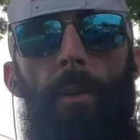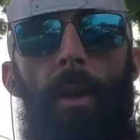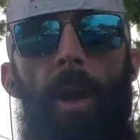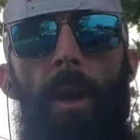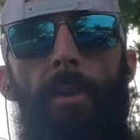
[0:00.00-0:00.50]

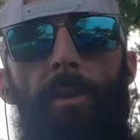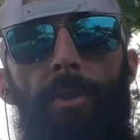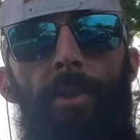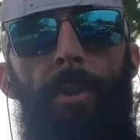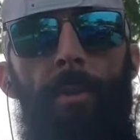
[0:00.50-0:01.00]
Hi, this is
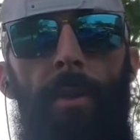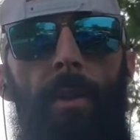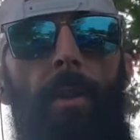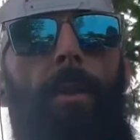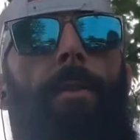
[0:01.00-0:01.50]
Jimmy,
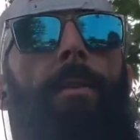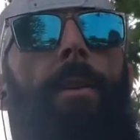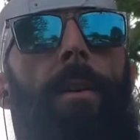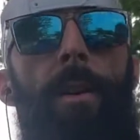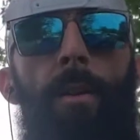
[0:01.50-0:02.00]
the
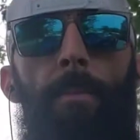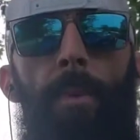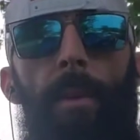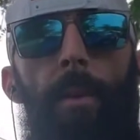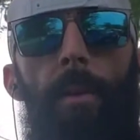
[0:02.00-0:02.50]
Darke County
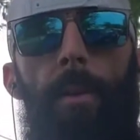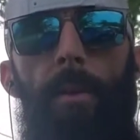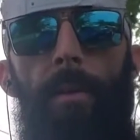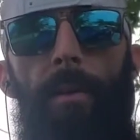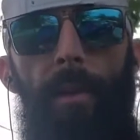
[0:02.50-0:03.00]
Picker.
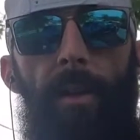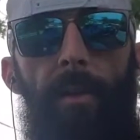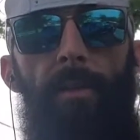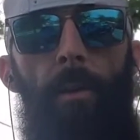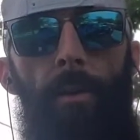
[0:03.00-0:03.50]
Today
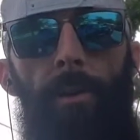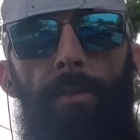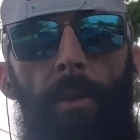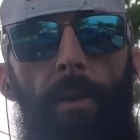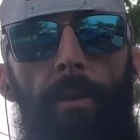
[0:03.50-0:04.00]
is August
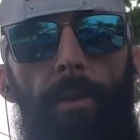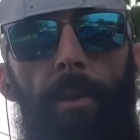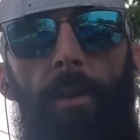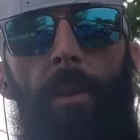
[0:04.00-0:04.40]
1st,